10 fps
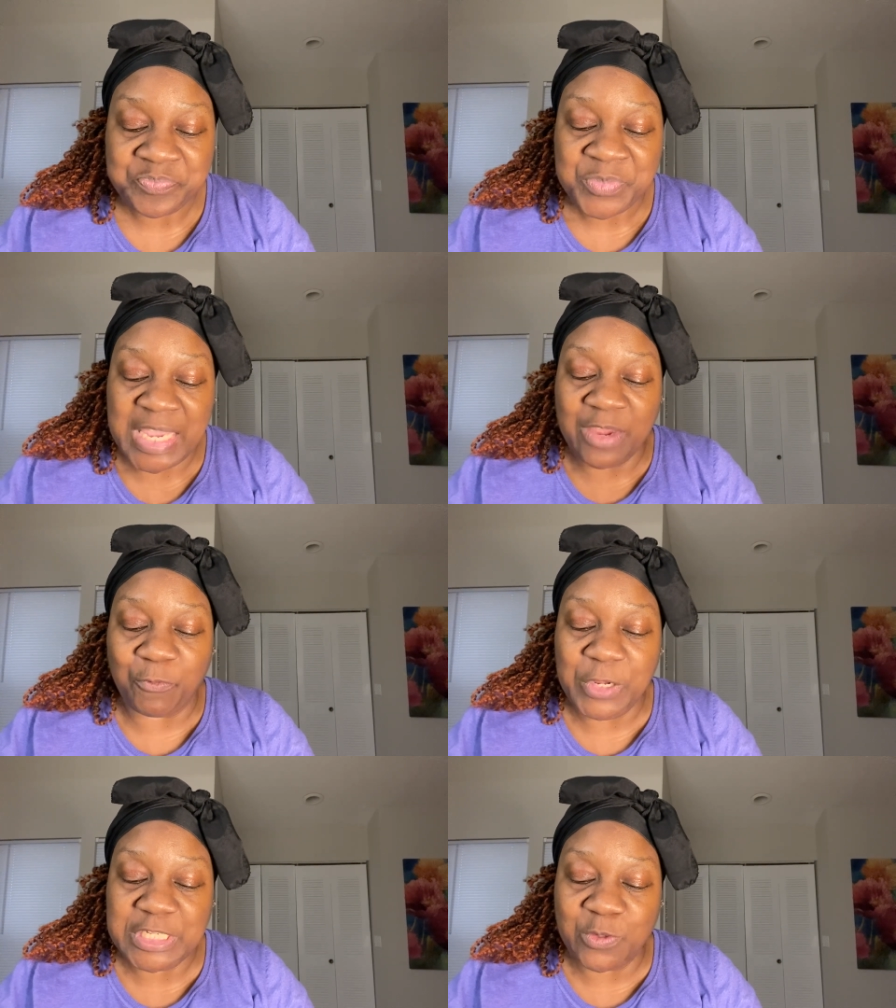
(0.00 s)
and
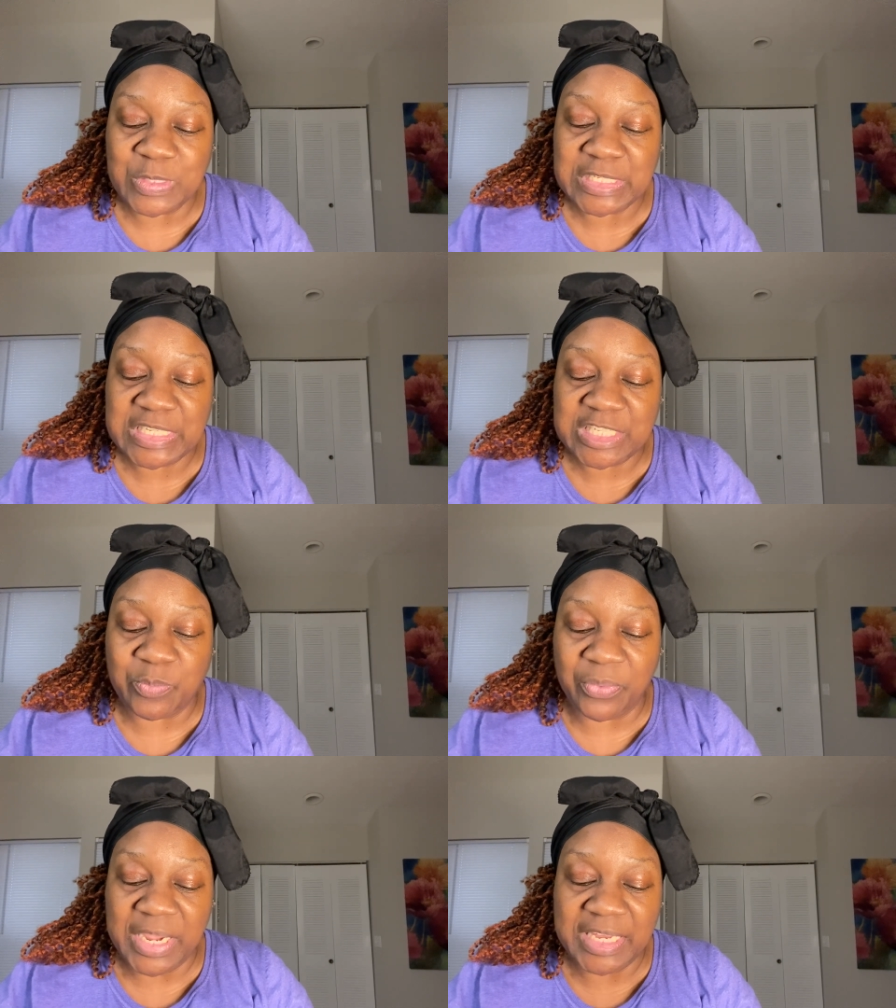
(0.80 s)
resources is
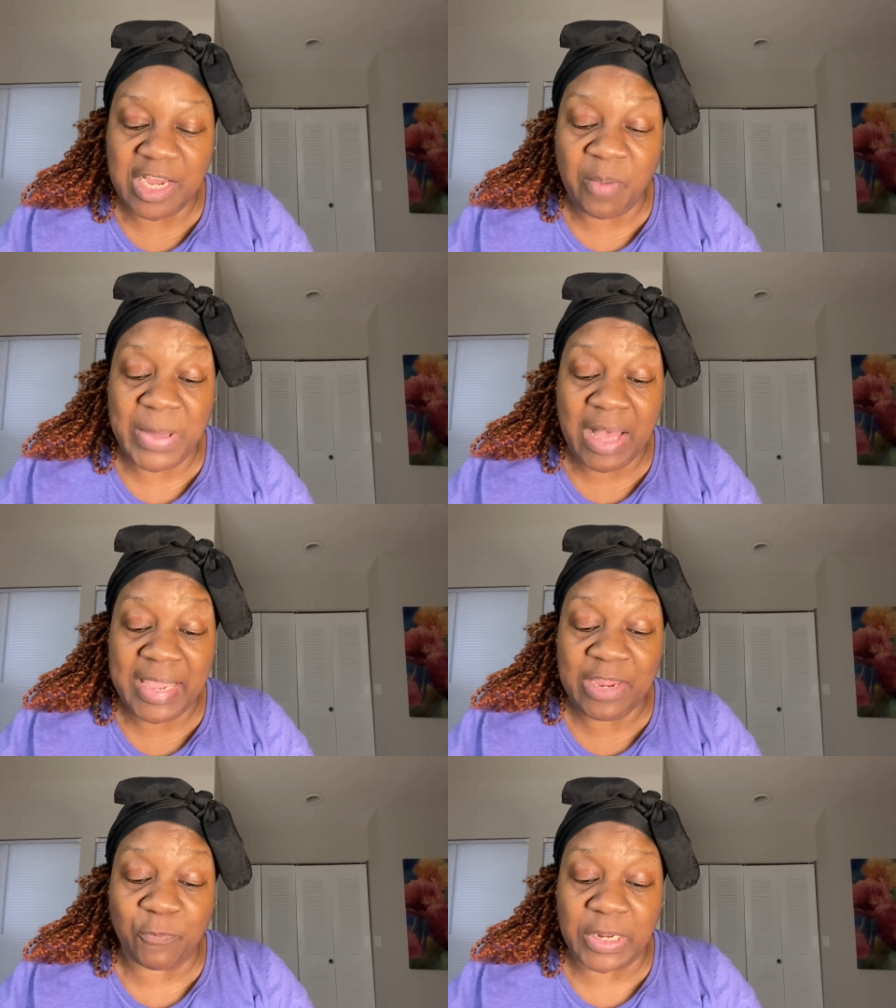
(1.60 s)
bringing about
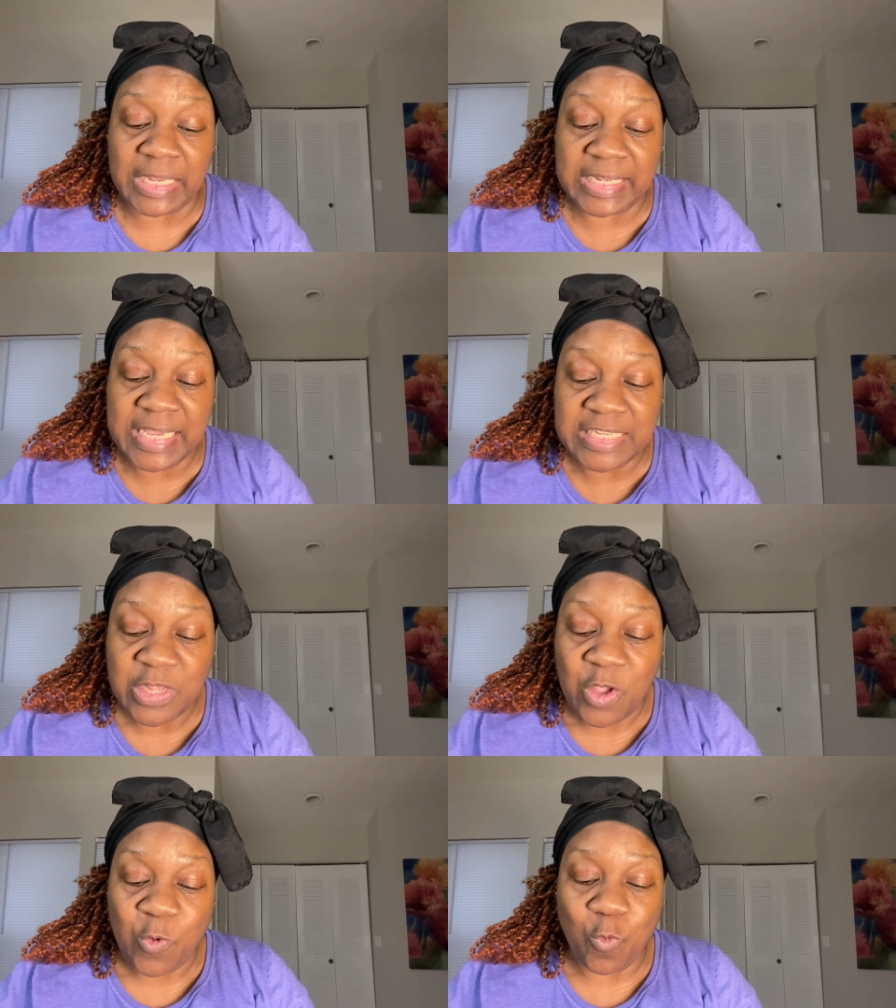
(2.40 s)
a release
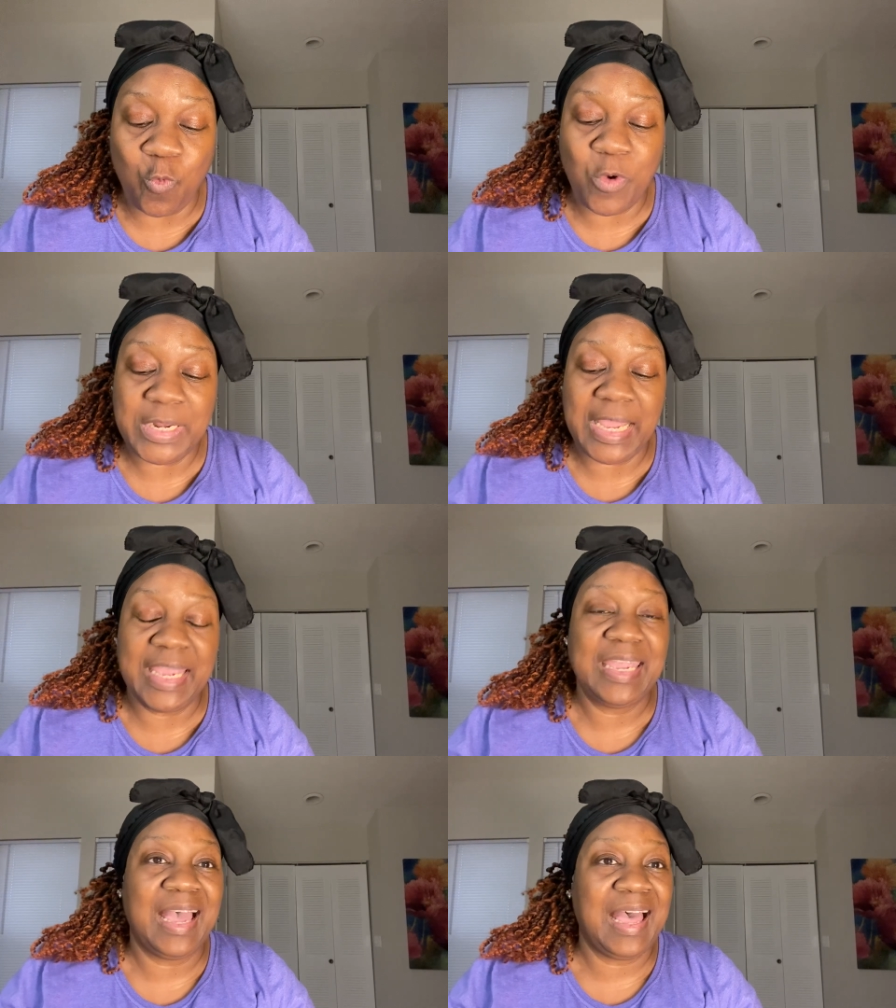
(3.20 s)
on
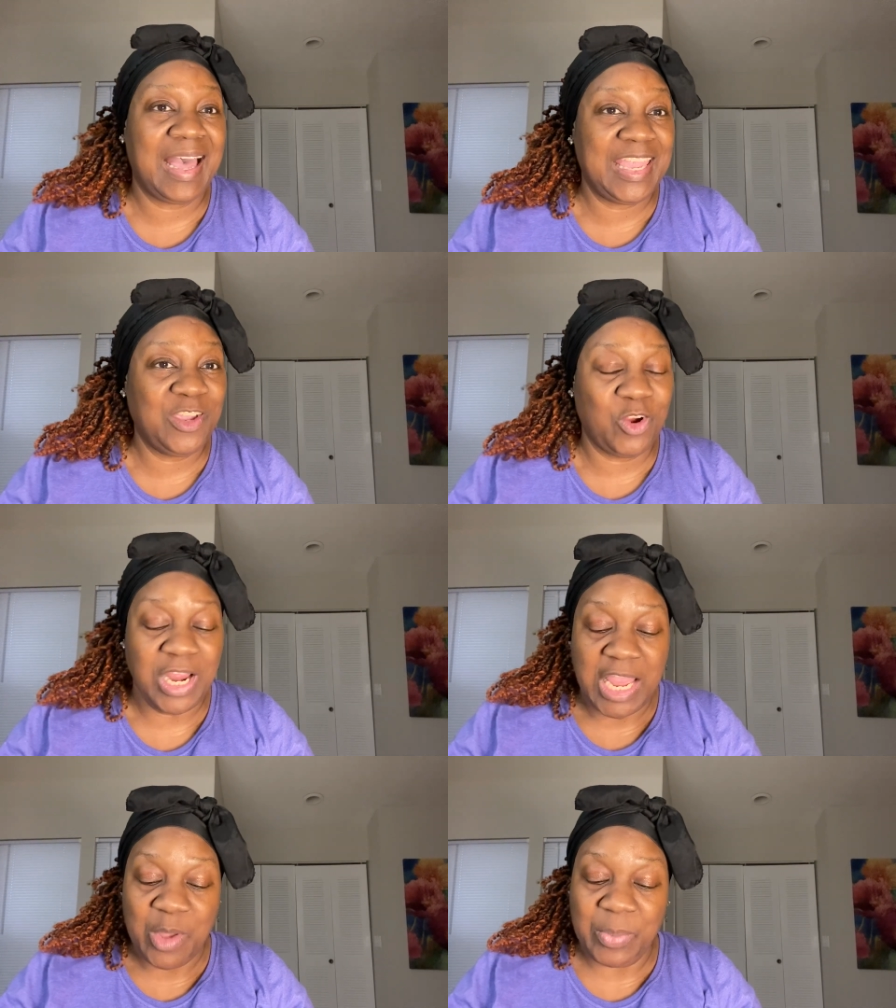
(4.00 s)
a higher
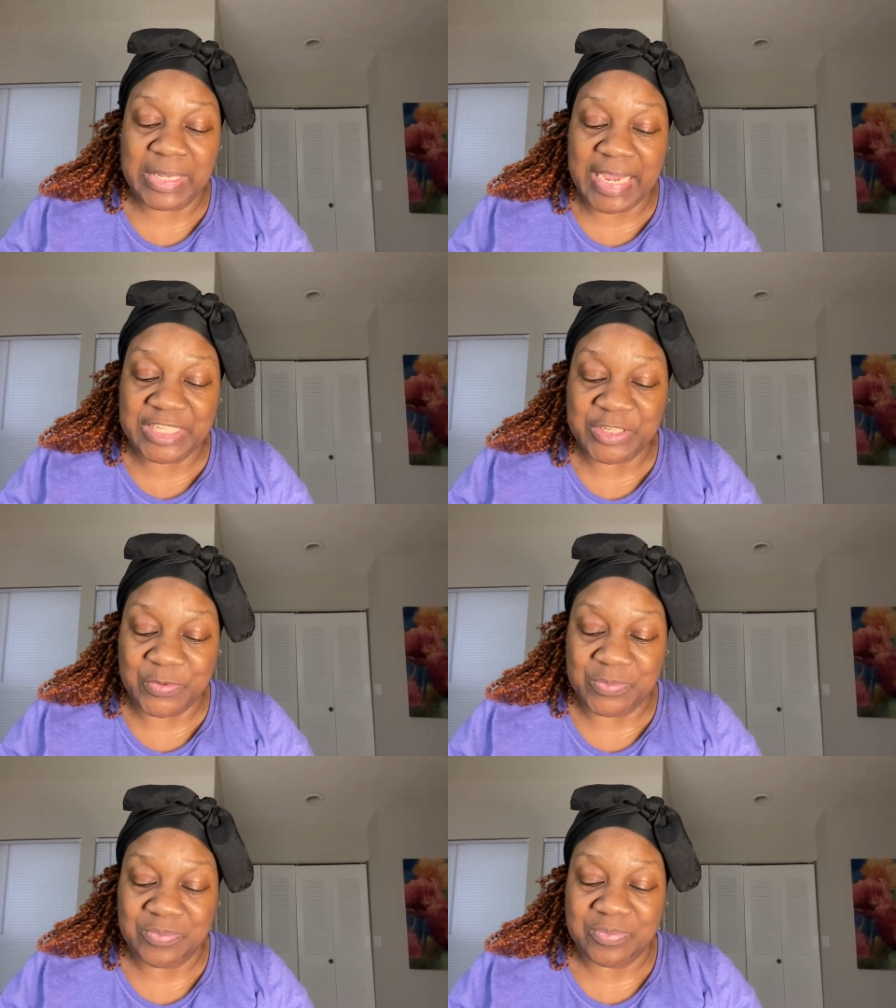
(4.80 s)
plateau.